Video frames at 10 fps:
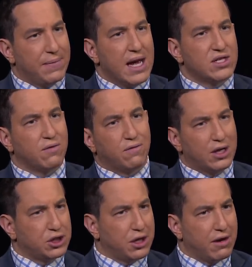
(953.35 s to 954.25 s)
as a
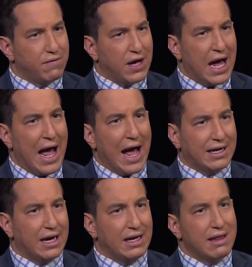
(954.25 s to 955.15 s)
function of a
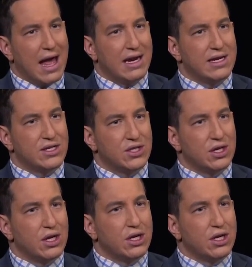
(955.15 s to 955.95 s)
hacking that is